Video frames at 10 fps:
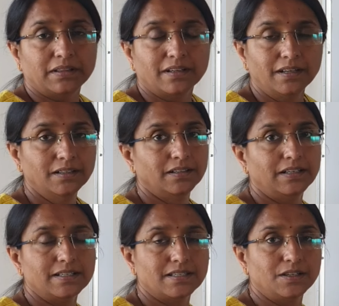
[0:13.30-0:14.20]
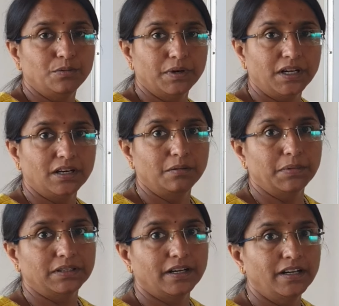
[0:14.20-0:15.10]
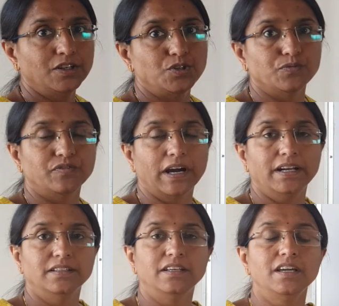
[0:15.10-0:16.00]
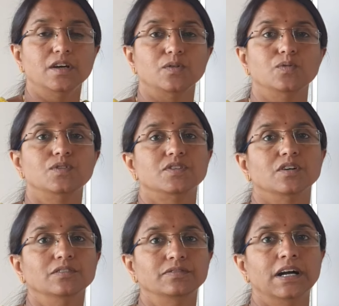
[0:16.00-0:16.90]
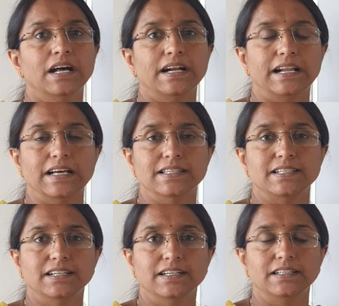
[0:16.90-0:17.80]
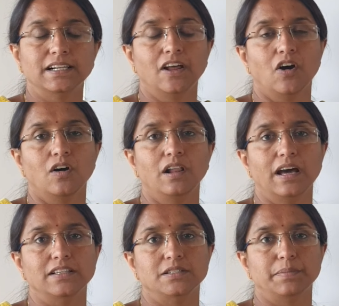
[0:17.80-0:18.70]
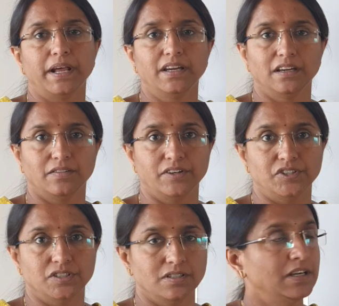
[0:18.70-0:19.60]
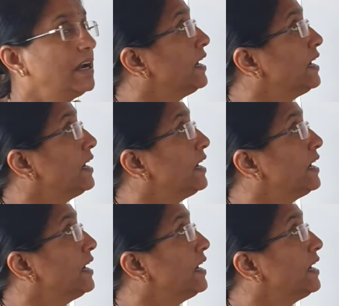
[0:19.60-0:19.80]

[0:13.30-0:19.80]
Method. It is a numerical method to find the roots of transcendental or algebraic equations.